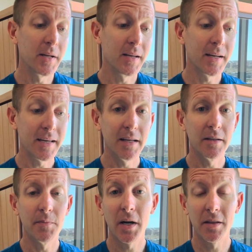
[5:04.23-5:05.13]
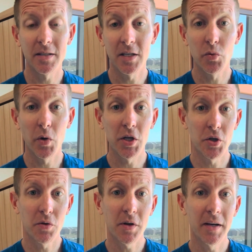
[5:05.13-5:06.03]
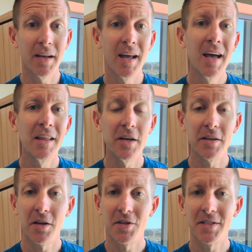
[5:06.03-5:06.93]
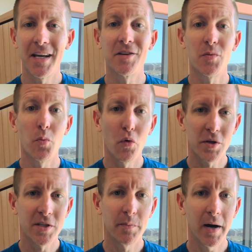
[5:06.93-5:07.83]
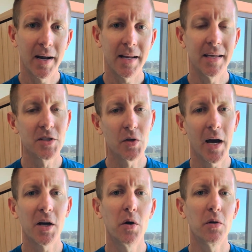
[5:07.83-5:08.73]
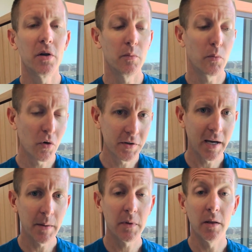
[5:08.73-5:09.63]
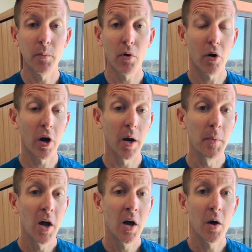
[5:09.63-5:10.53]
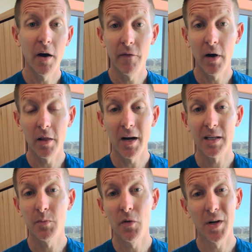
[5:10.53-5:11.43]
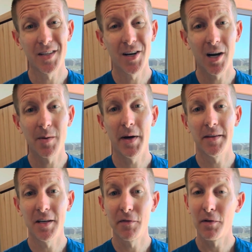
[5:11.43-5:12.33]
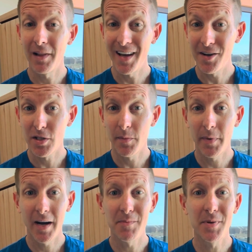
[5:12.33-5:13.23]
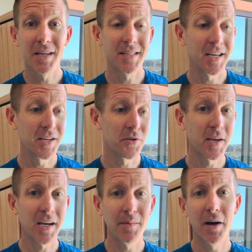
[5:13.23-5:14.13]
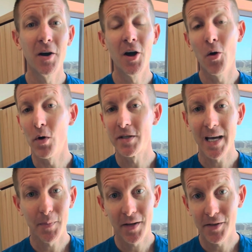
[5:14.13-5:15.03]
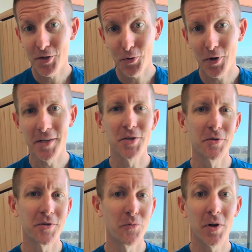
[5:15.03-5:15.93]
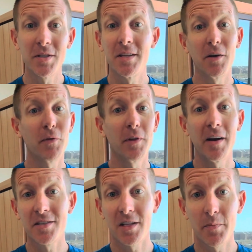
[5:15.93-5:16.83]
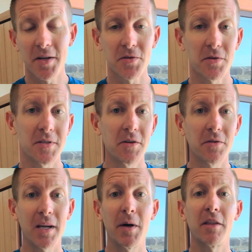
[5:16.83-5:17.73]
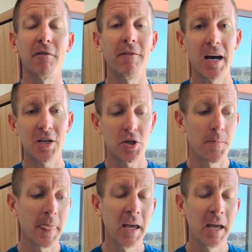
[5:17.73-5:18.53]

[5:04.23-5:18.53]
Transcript: But again, depending on the situation you're in, you have to understand there's more to the body. And so I go more depth in the program of Unlocked Move, and I talk about the different layers of the body, because again, you're thinking about what's happening at the joints, what's the different layers of the muscles, and then you're thinking about the fascia.